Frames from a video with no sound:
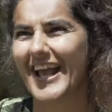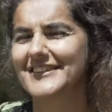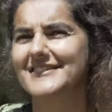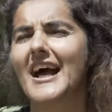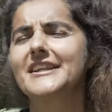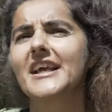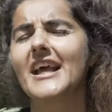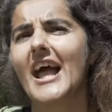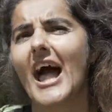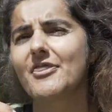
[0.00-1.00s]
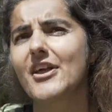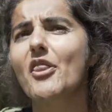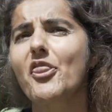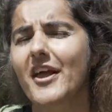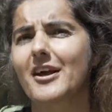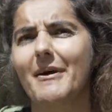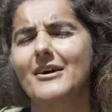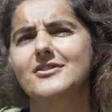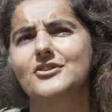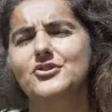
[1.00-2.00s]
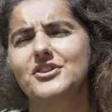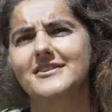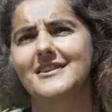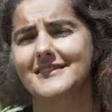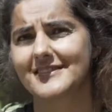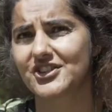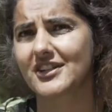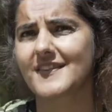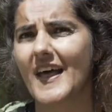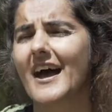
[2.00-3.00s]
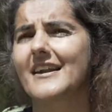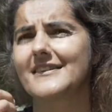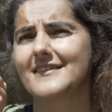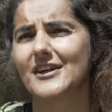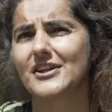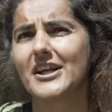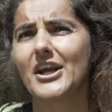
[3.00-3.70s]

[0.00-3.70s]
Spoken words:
And the other thing about social justice is just that, is that